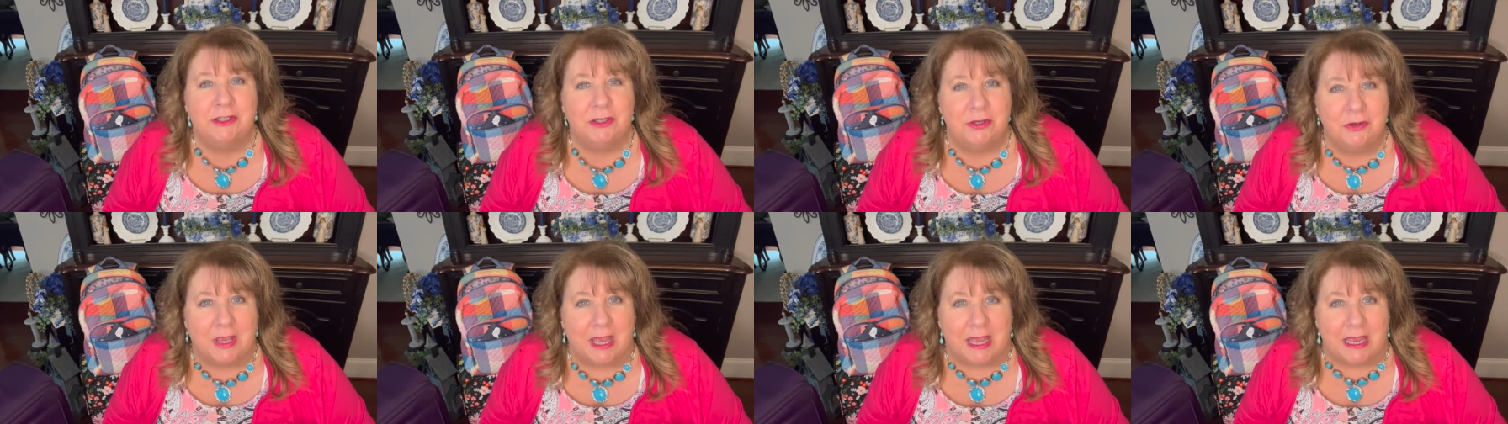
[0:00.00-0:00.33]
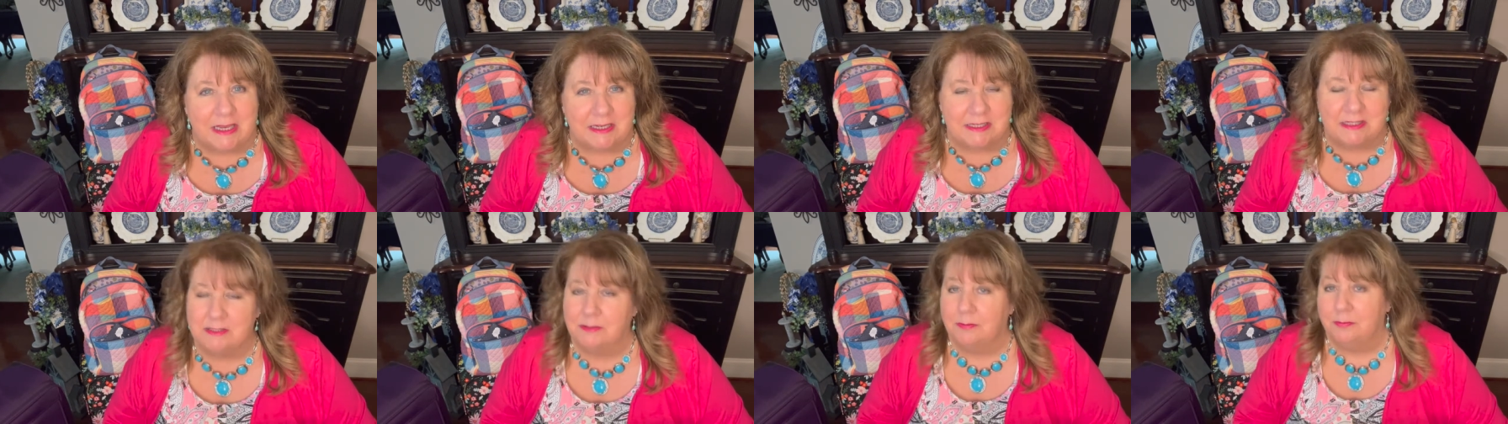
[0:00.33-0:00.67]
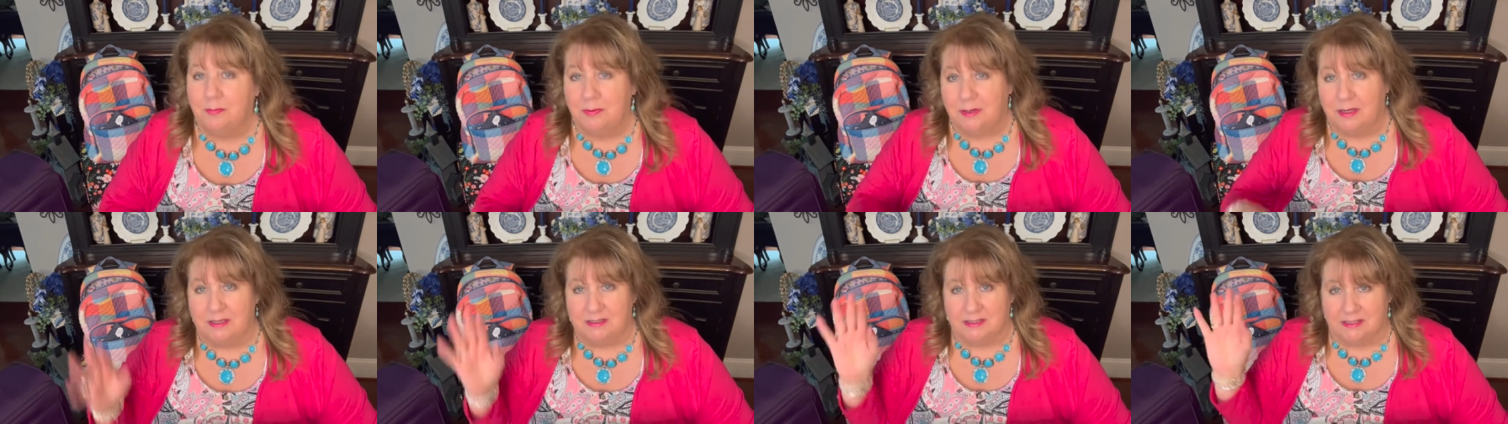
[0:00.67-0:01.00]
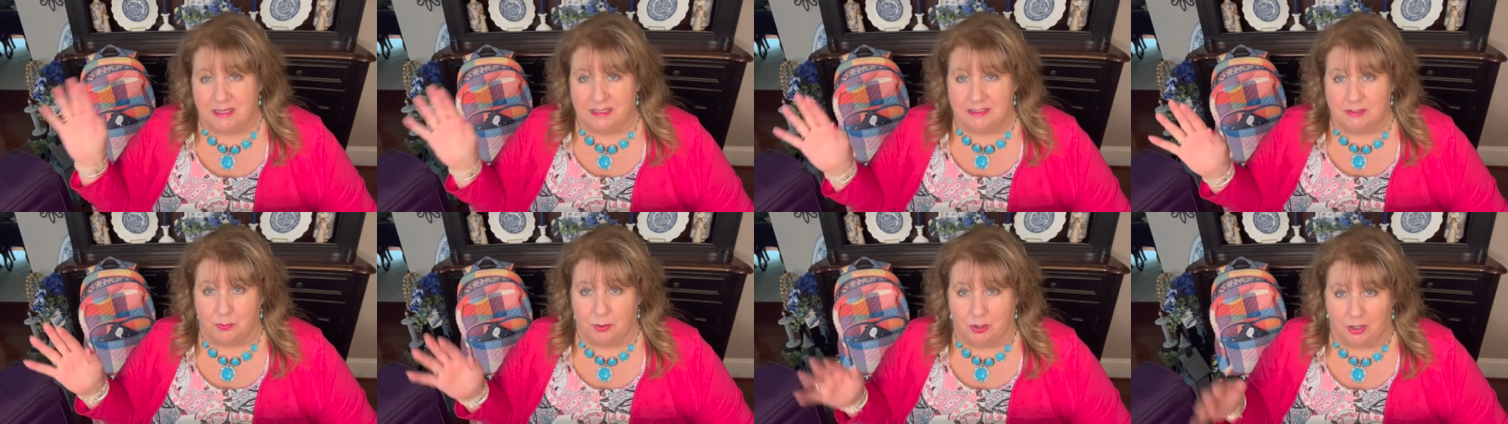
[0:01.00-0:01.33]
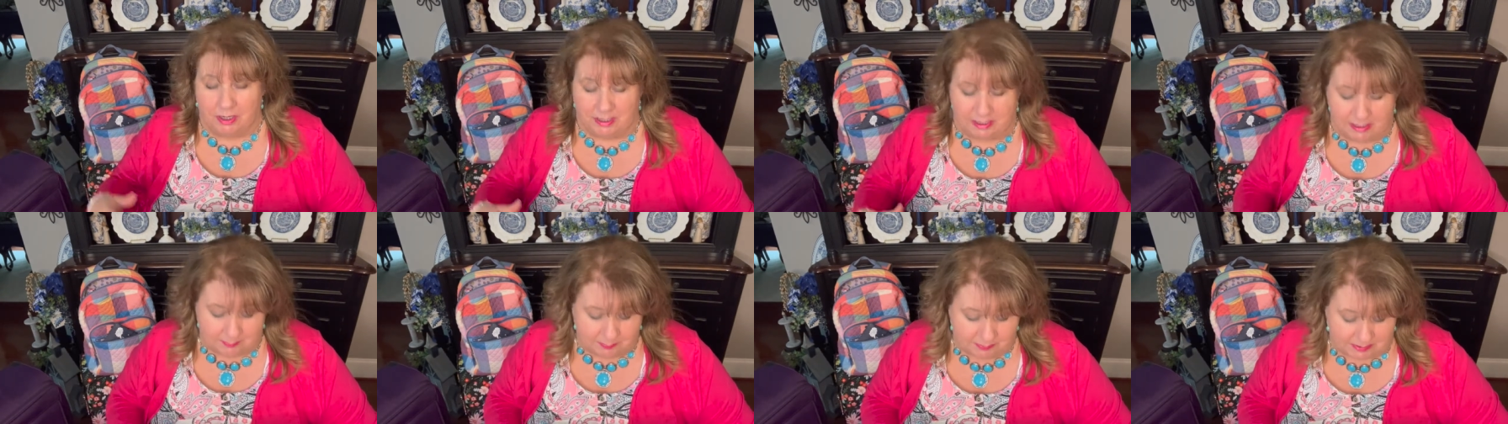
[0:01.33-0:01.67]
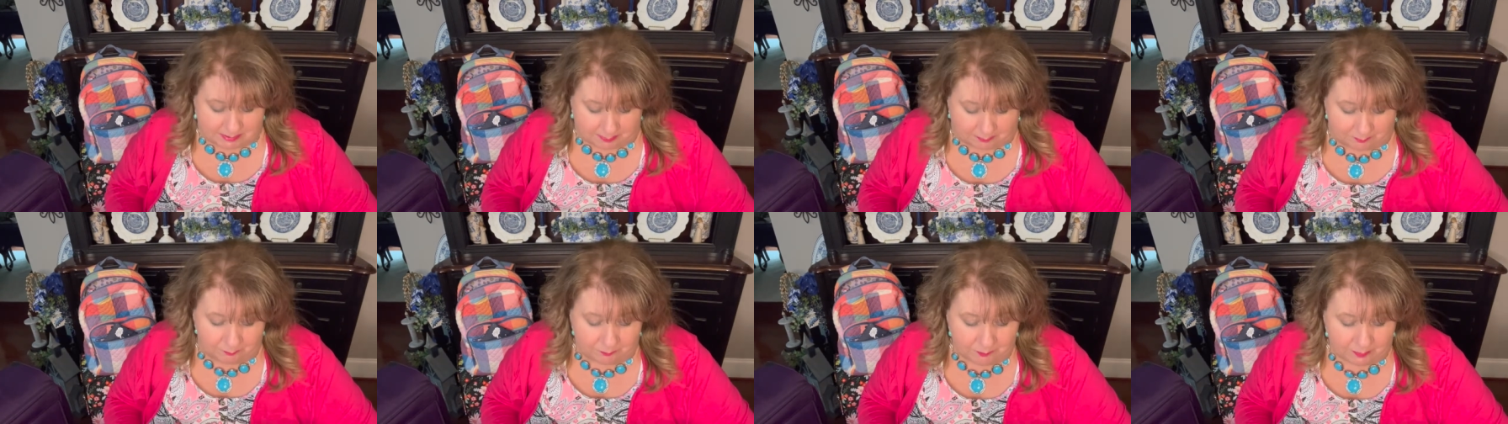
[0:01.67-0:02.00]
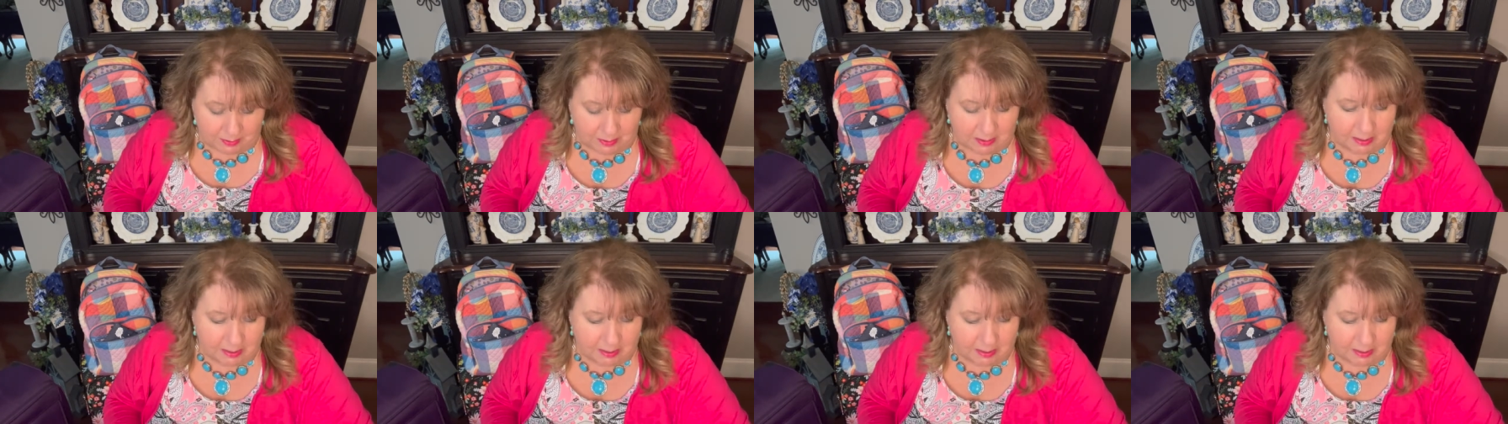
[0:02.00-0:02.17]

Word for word: suitcase because that's where he keeps them.